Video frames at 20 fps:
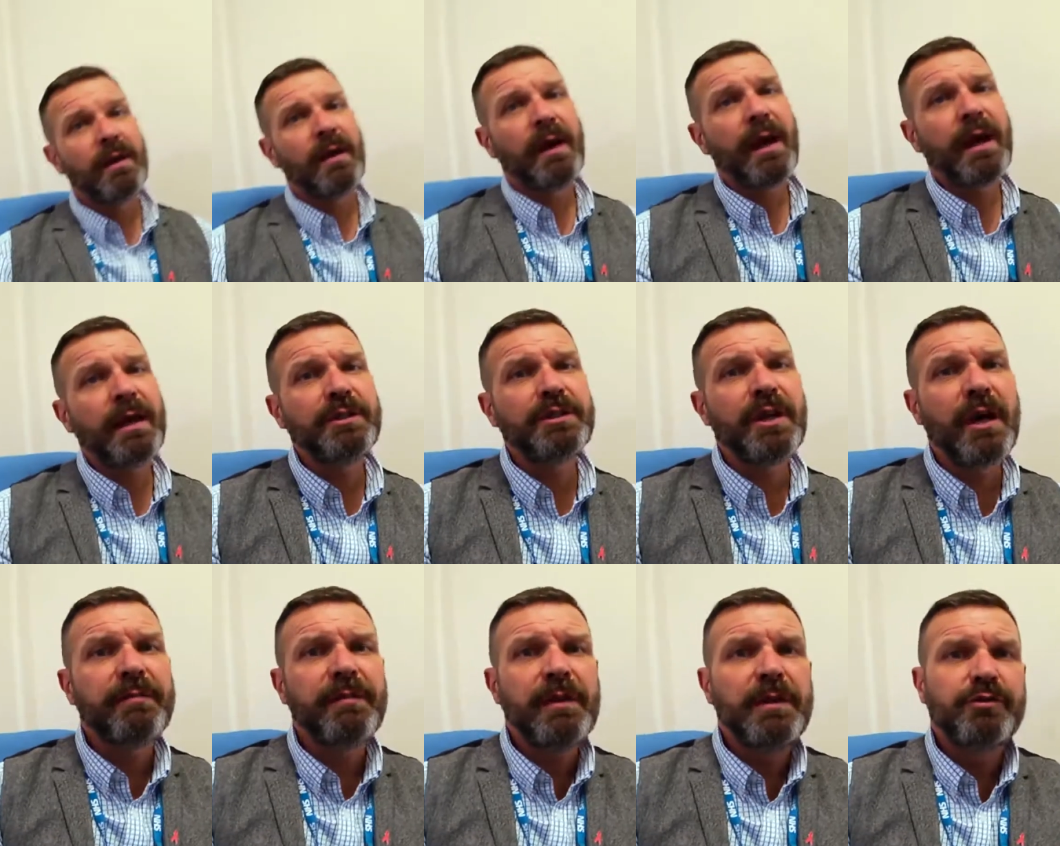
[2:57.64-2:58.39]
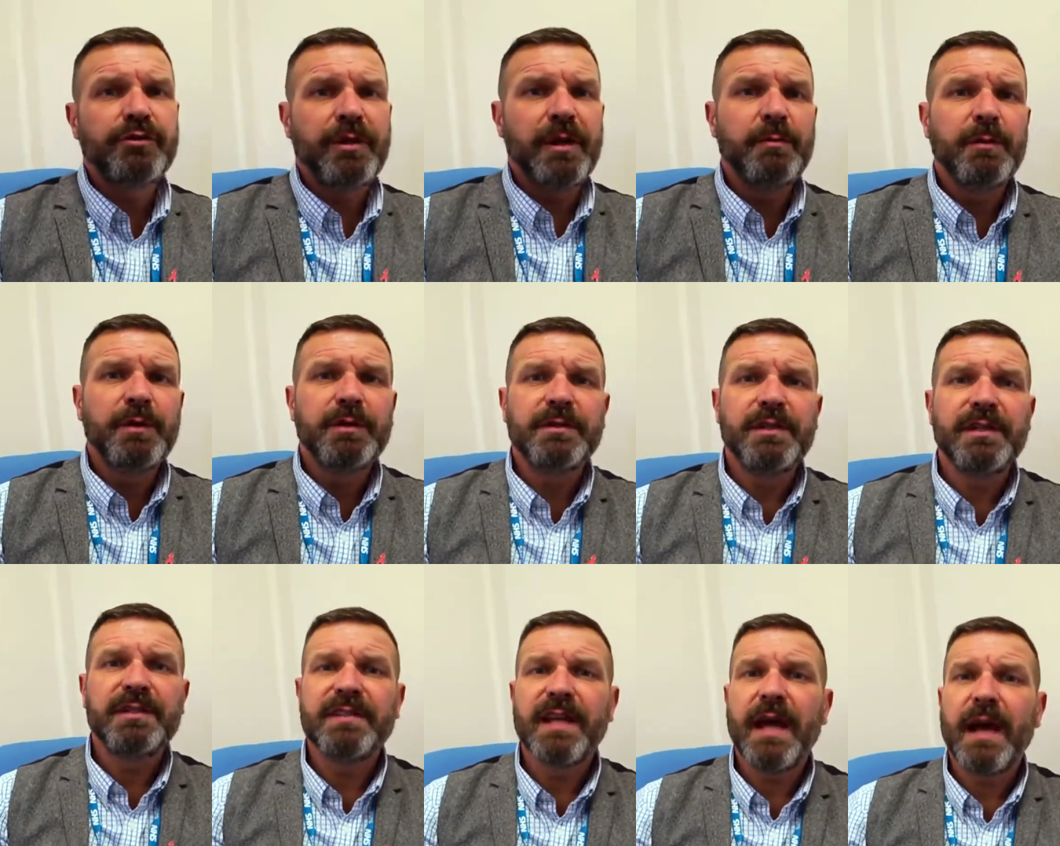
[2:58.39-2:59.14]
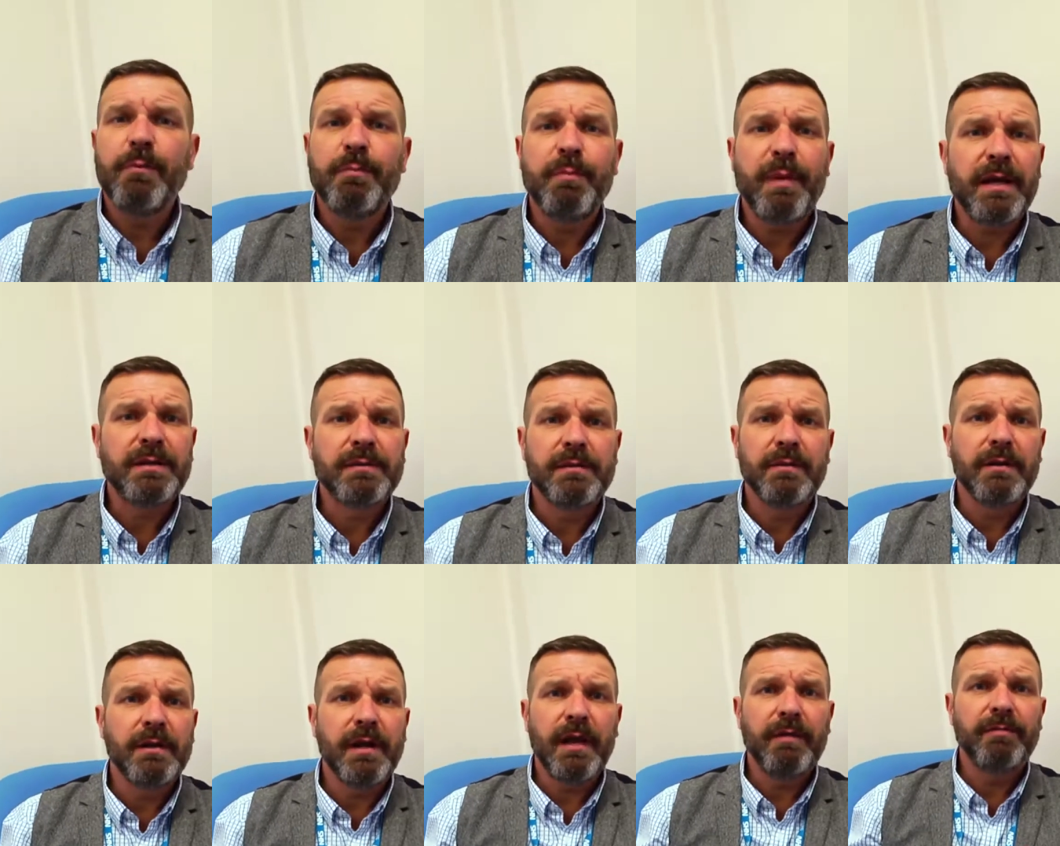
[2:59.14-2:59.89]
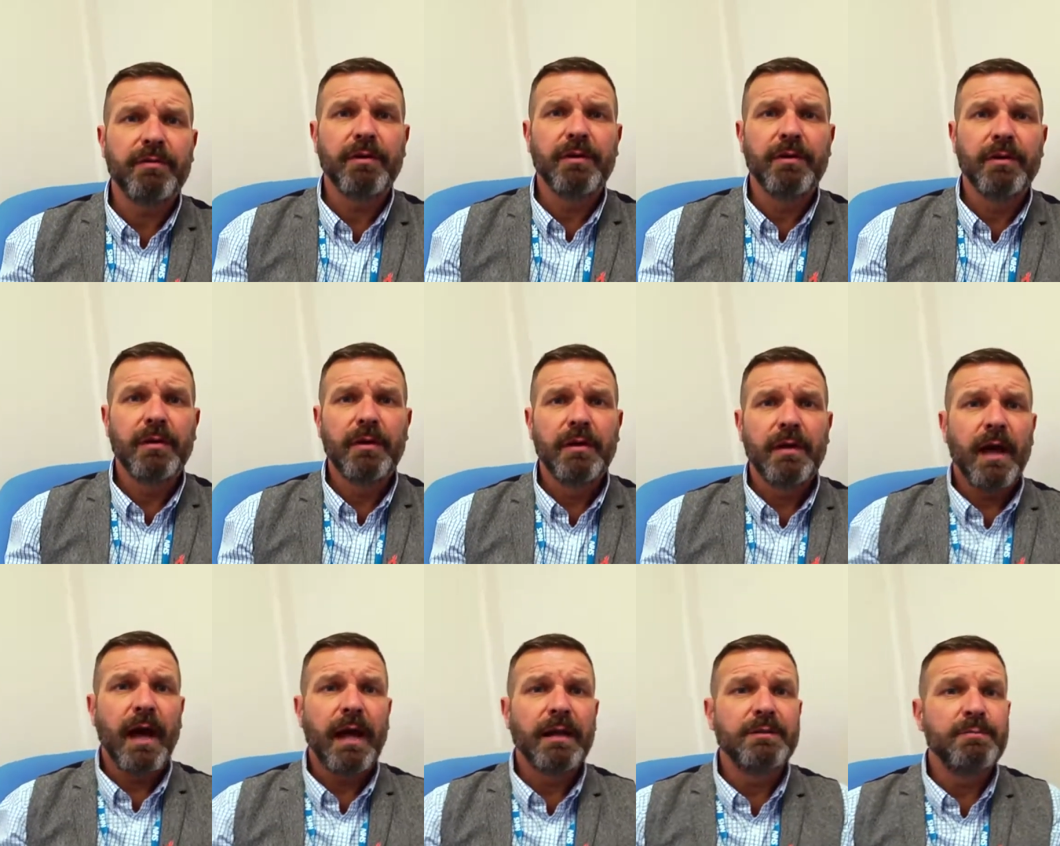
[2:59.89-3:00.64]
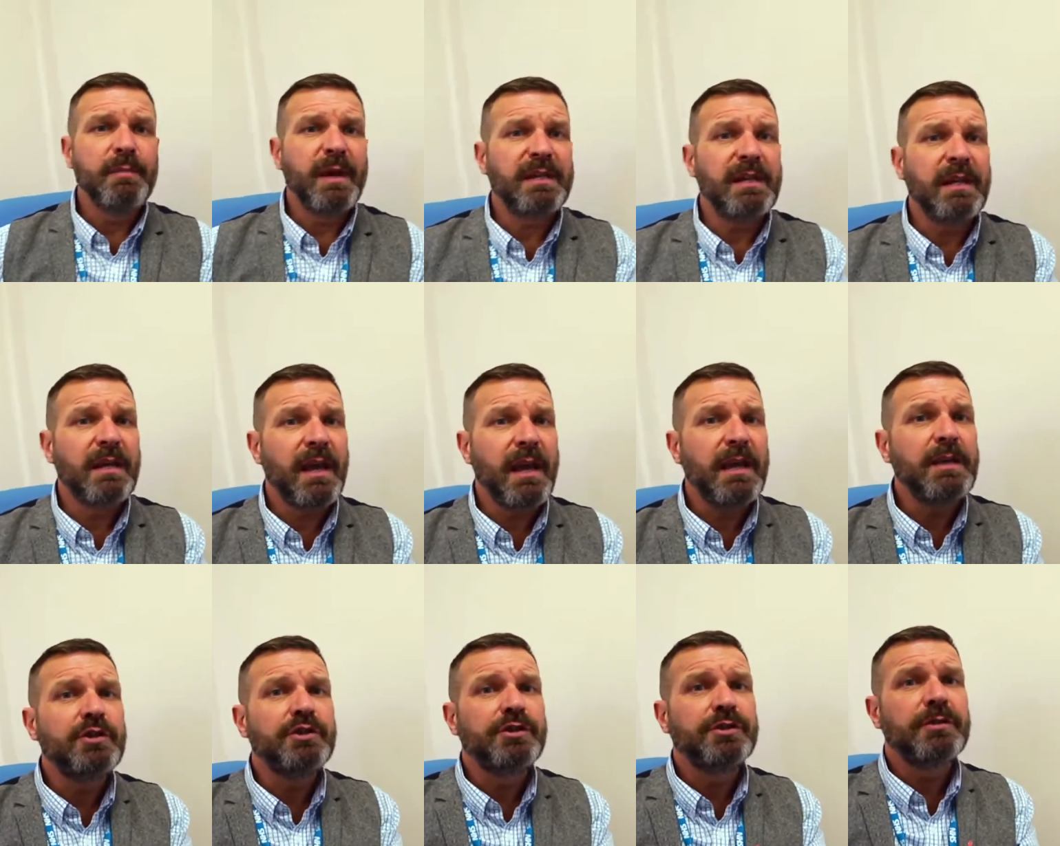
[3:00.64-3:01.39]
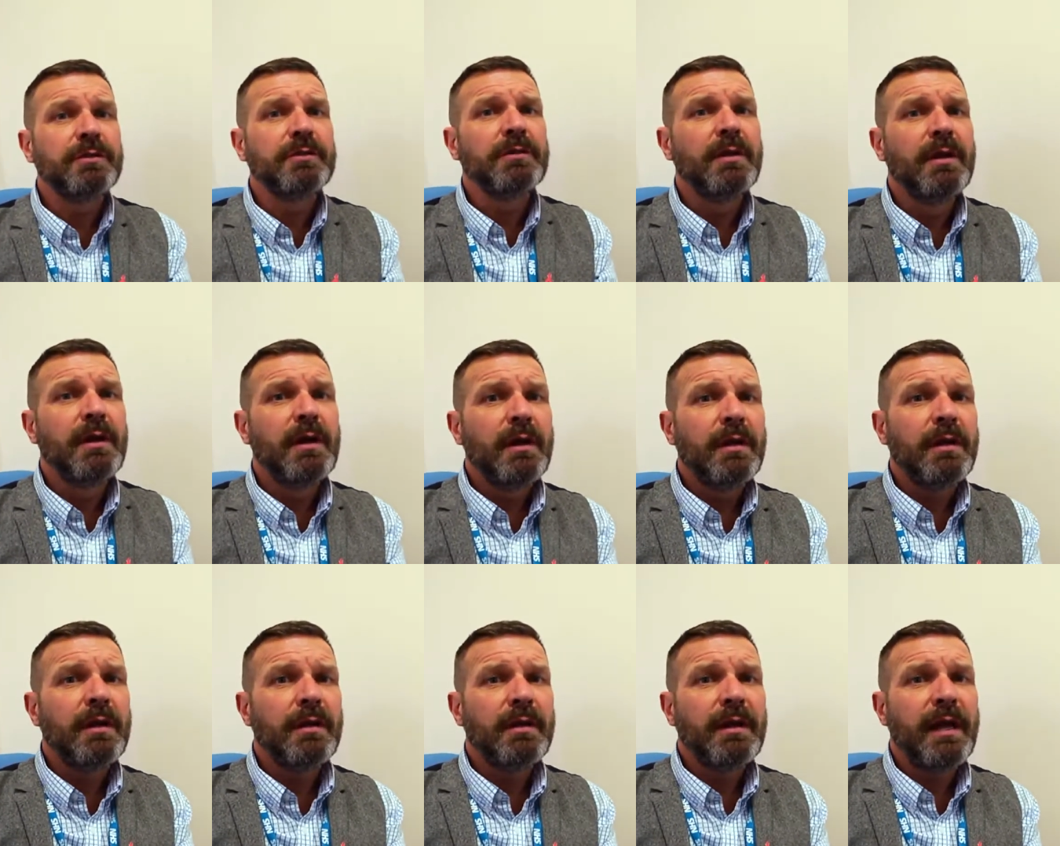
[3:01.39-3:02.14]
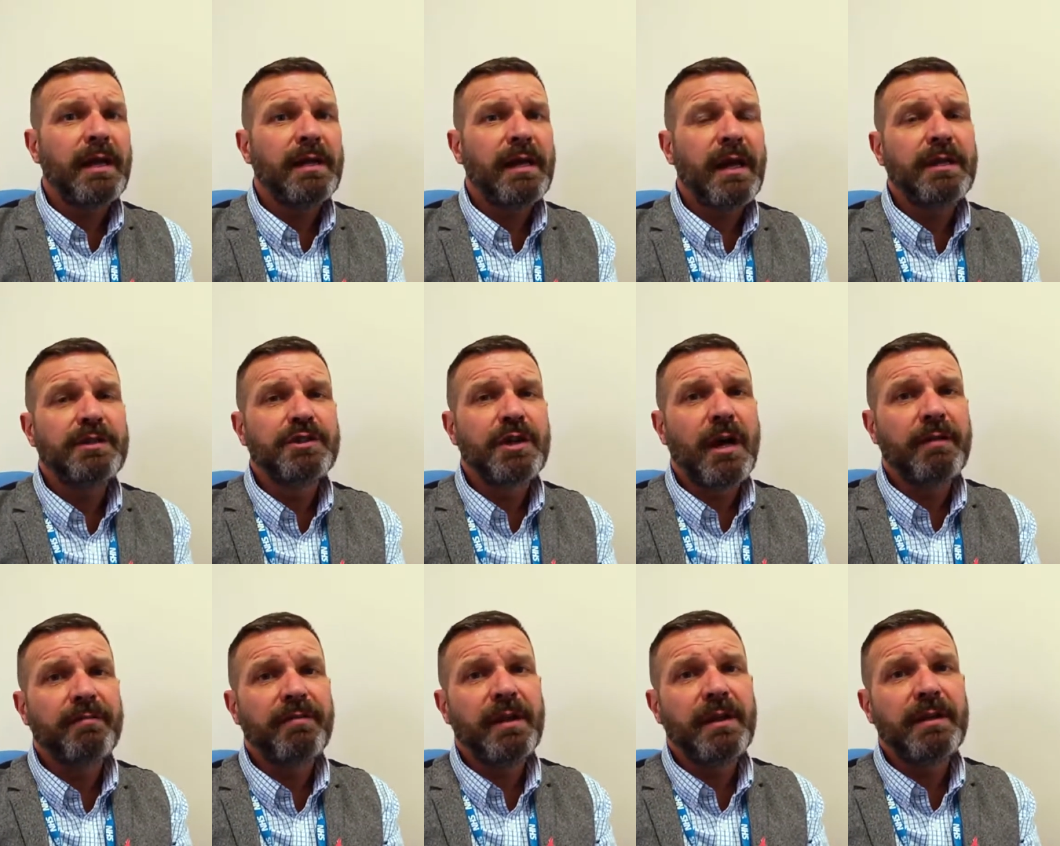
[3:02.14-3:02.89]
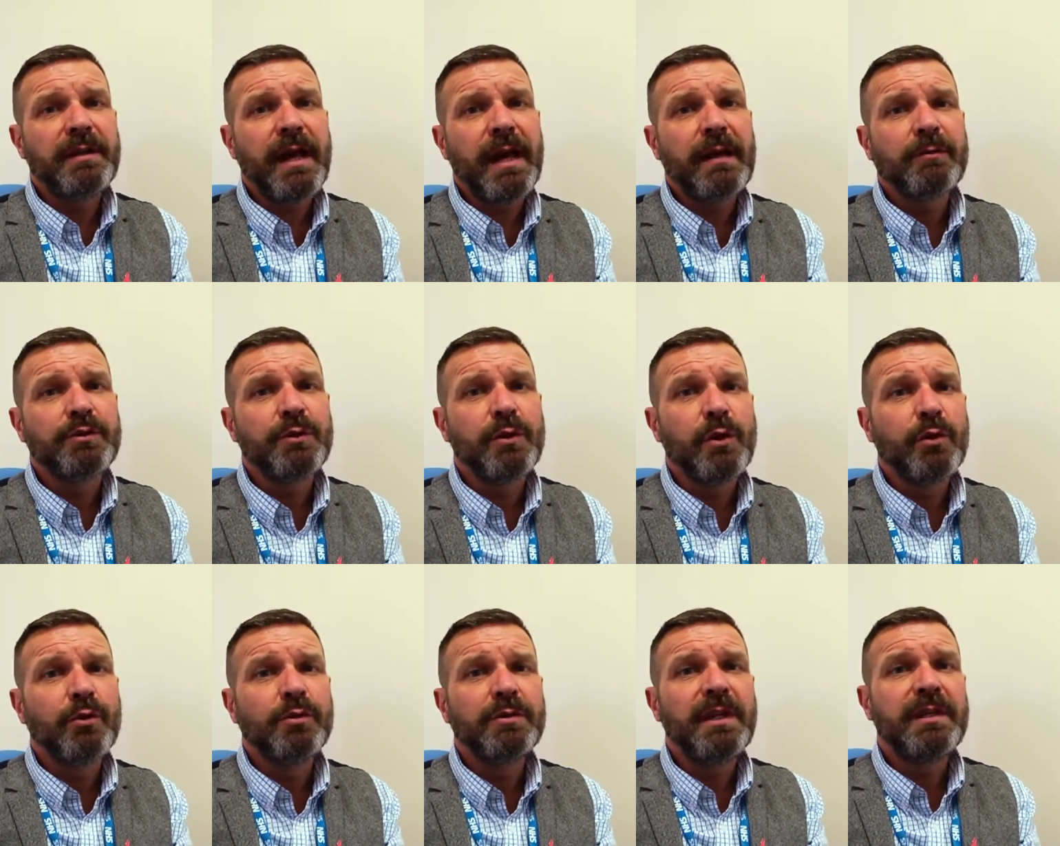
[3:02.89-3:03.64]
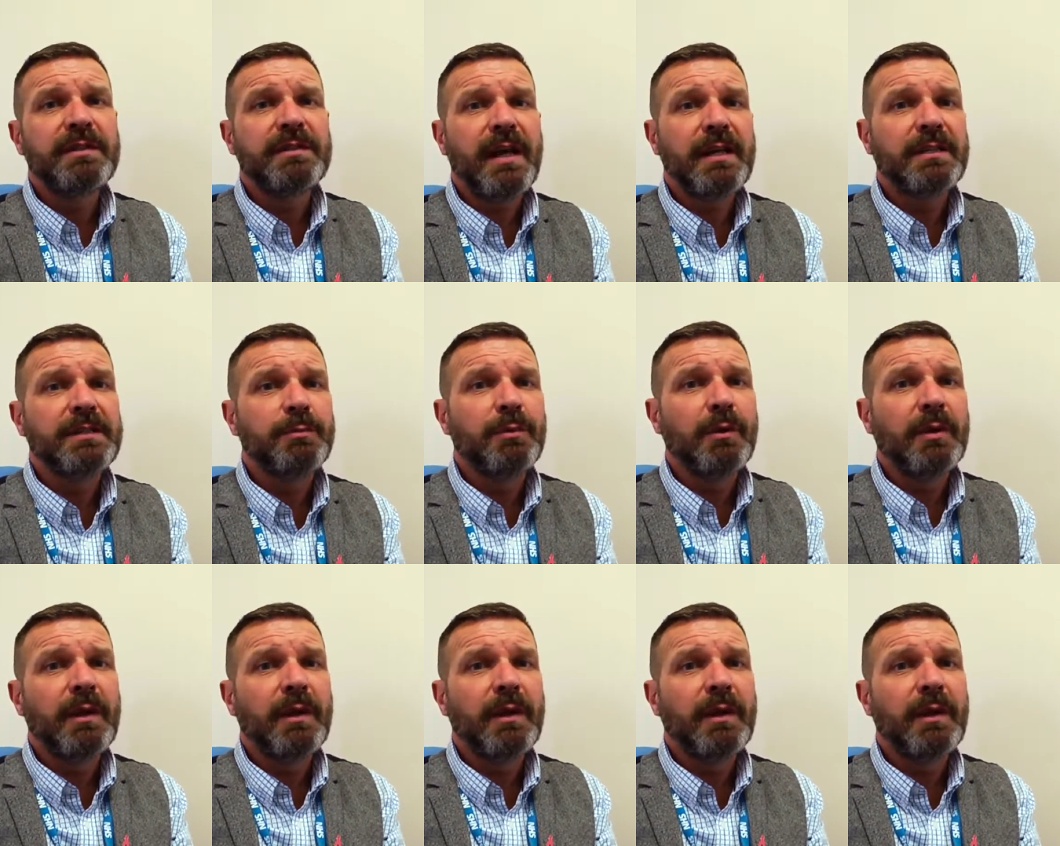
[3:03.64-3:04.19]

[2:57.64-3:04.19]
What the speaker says: HIV treatment is now better than ever, and medication can get HIV down to an undetectable